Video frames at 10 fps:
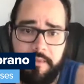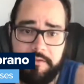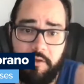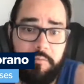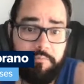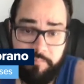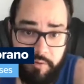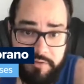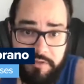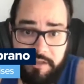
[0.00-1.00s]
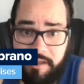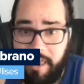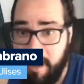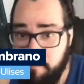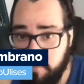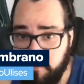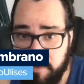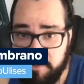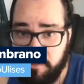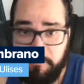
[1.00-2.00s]
So personally and
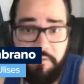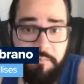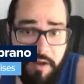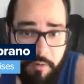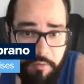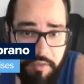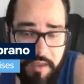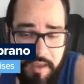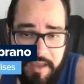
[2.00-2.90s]
professionally, for both.